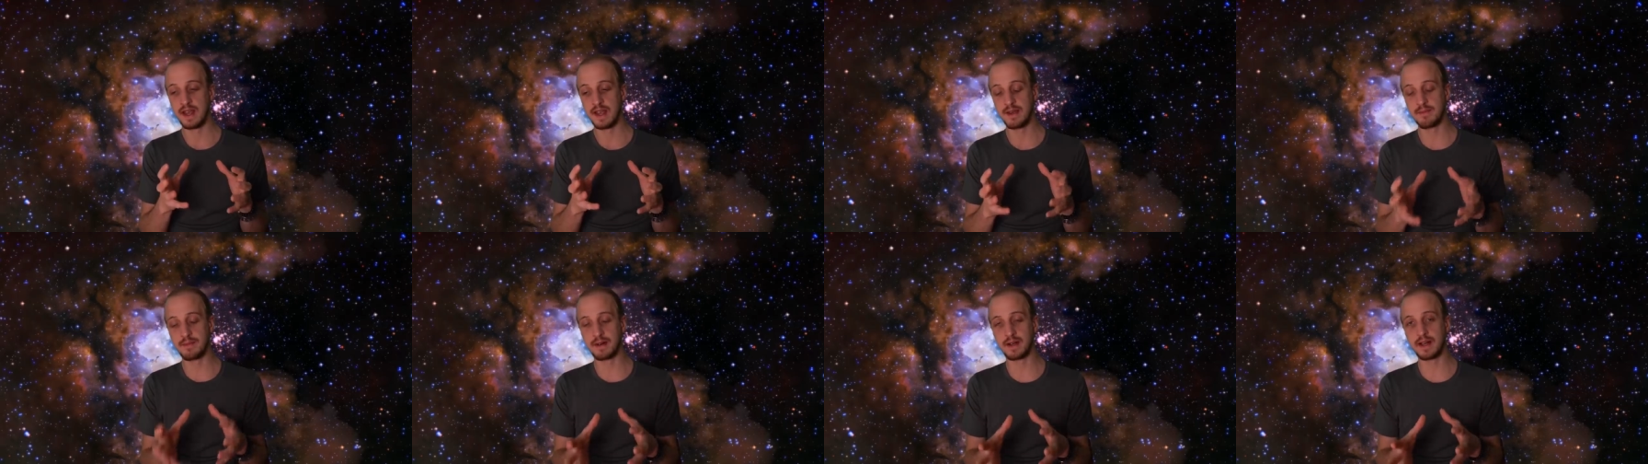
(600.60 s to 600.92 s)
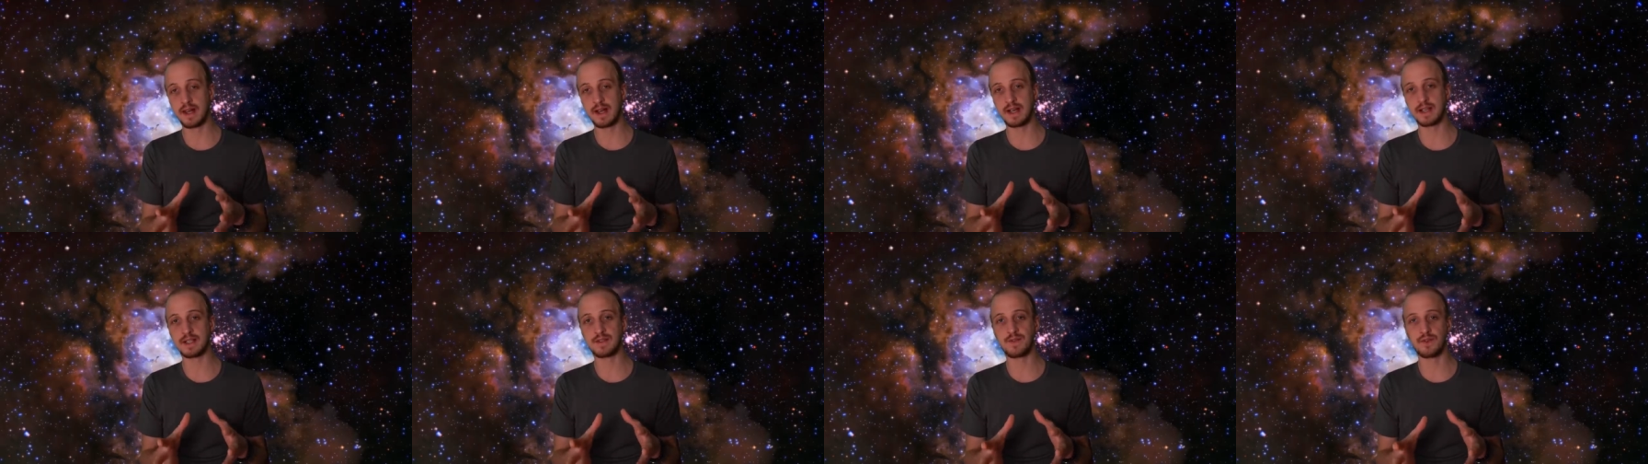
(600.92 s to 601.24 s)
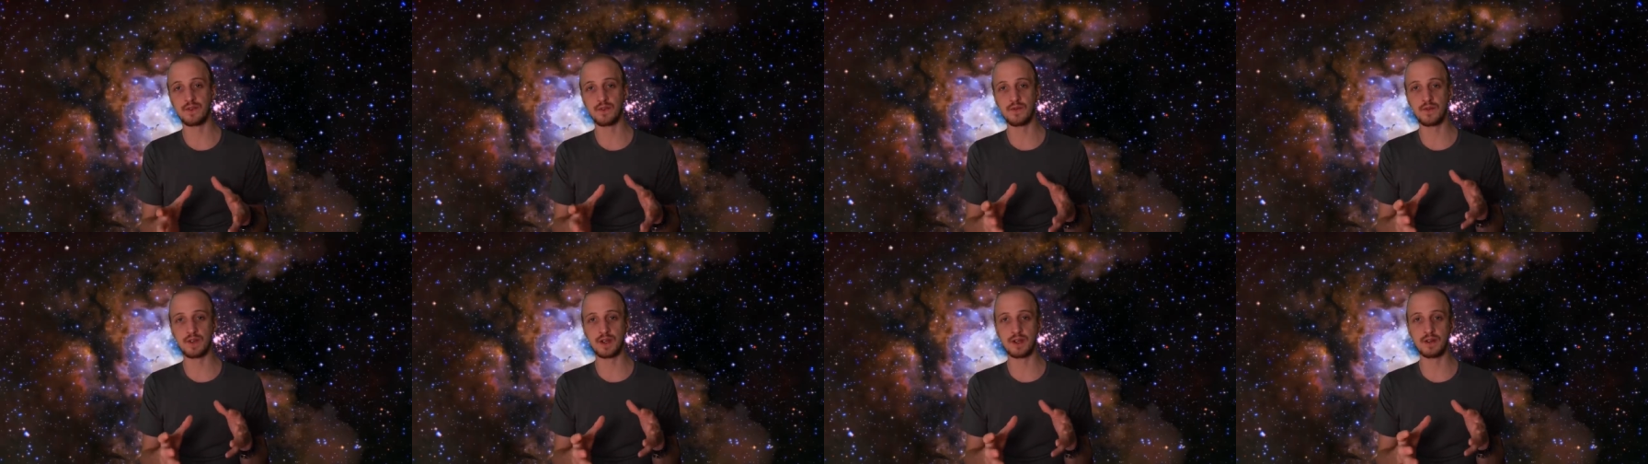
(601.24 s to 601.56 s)
In my last
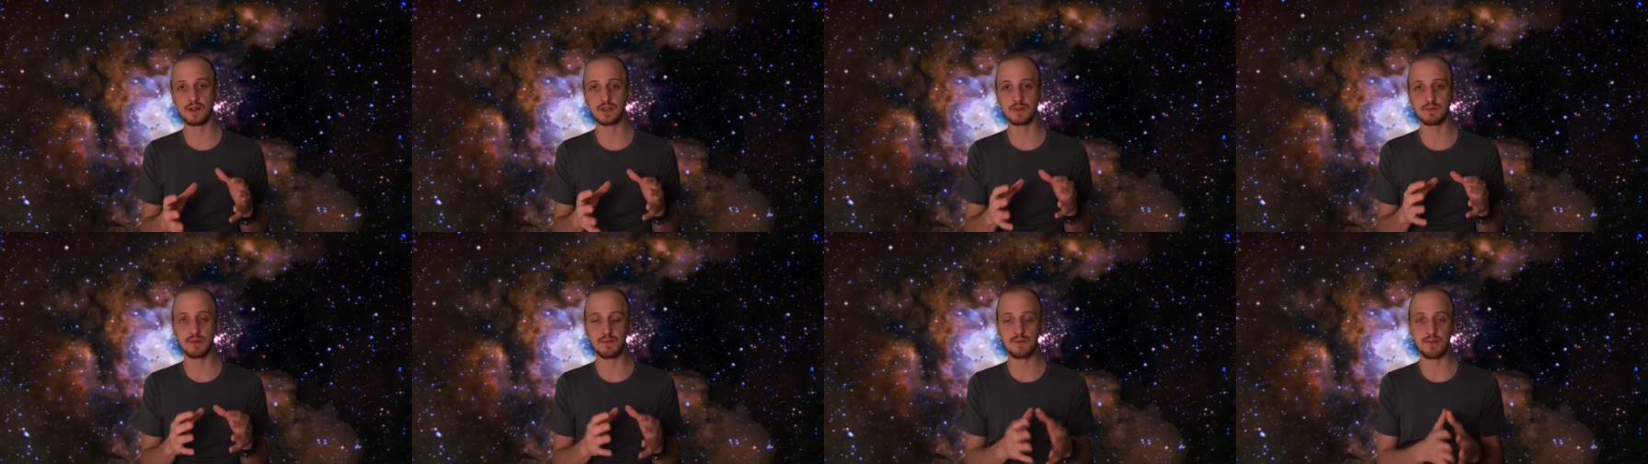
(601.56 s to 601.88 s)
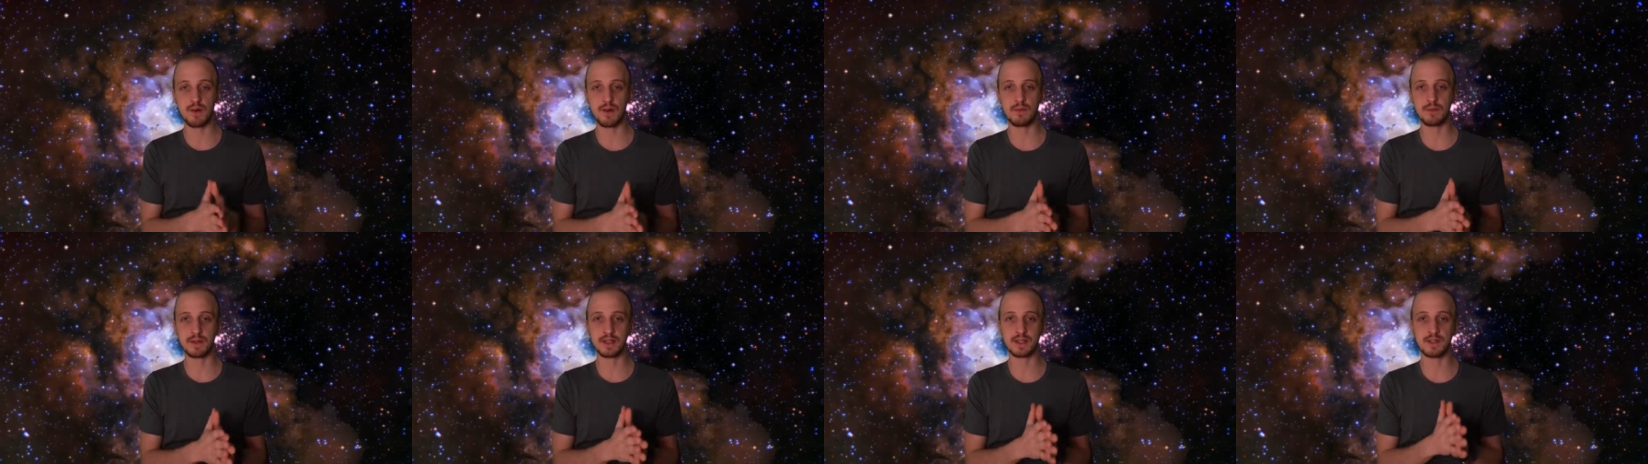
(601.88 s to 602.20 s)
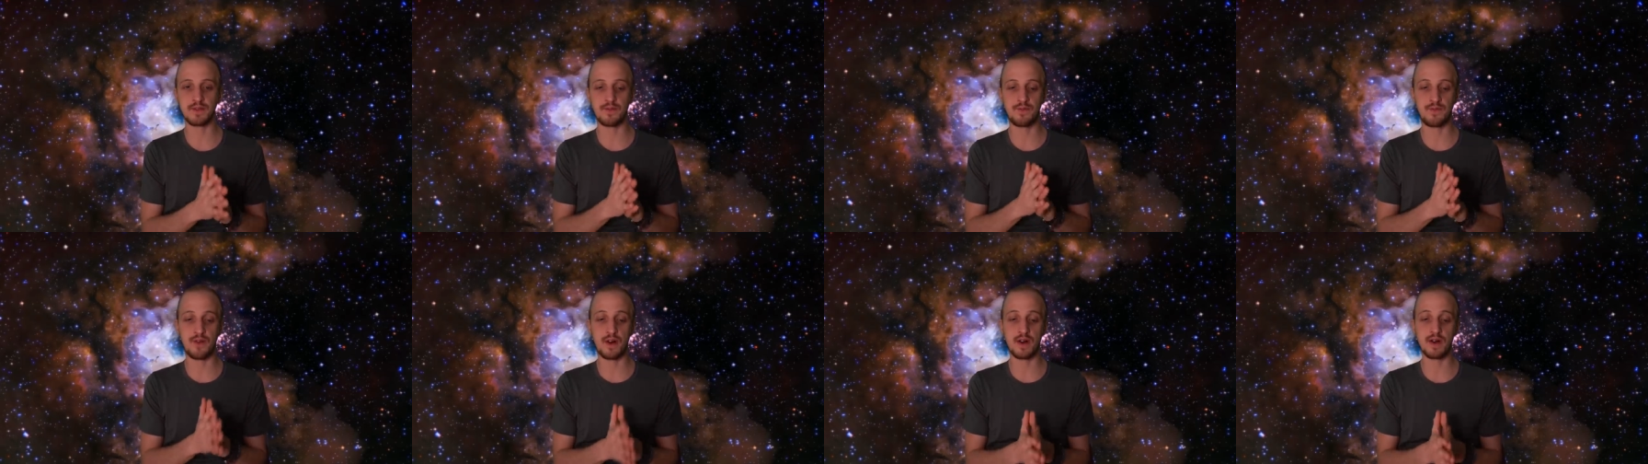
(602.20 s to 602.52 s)
few videos we
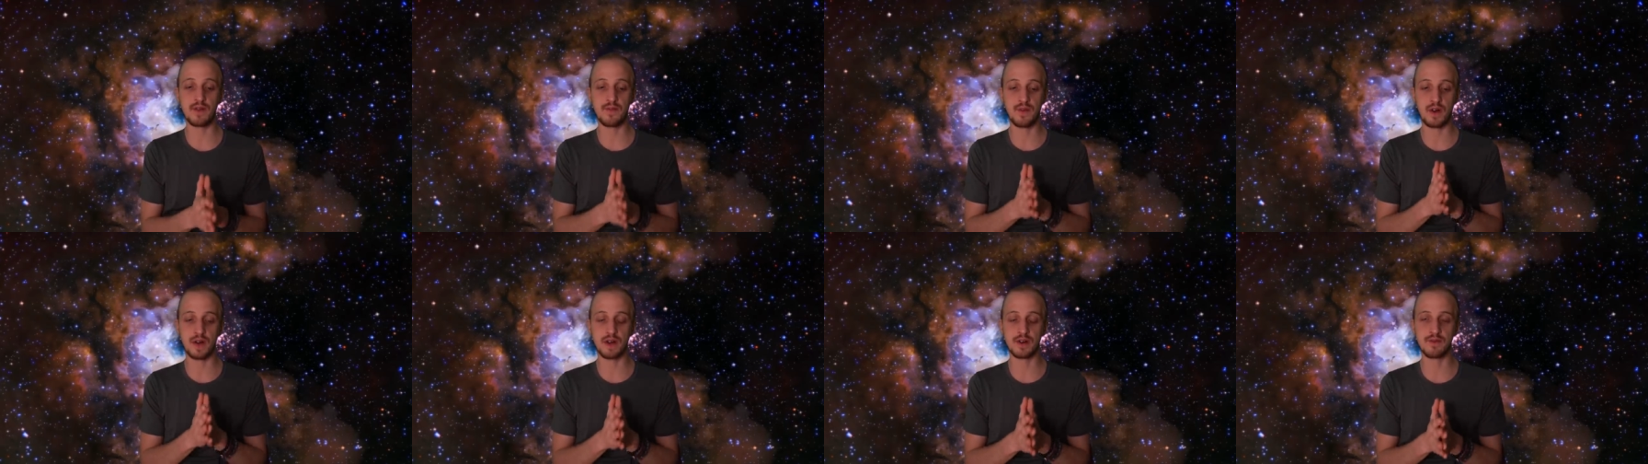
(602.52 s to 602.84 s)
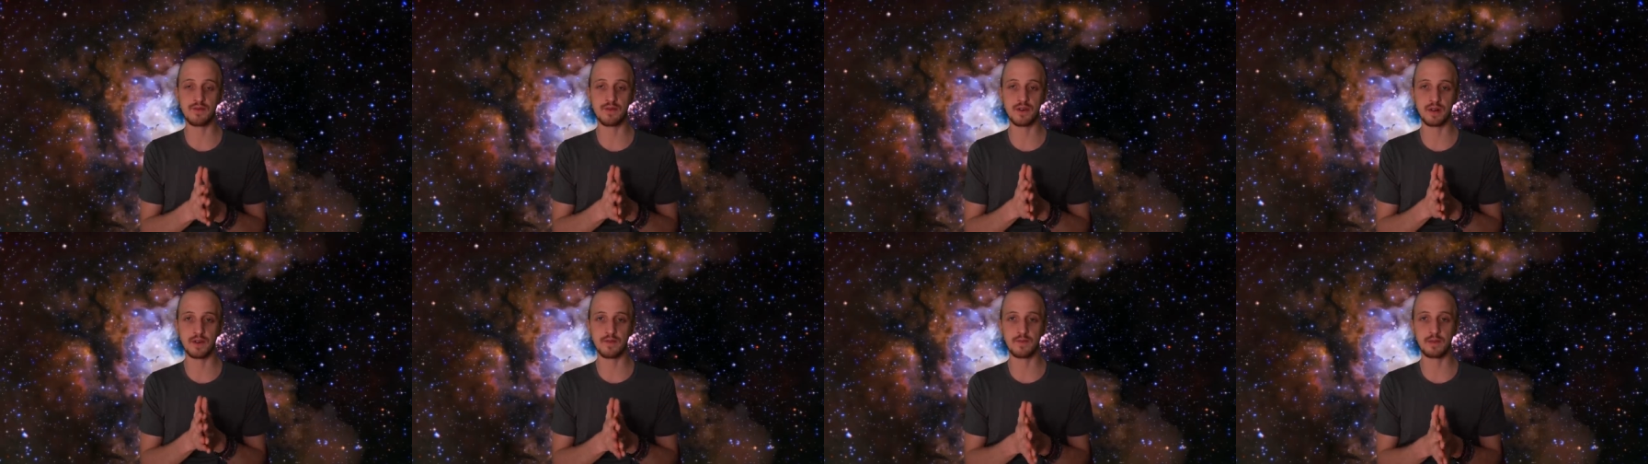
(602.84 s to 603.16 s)
promised 500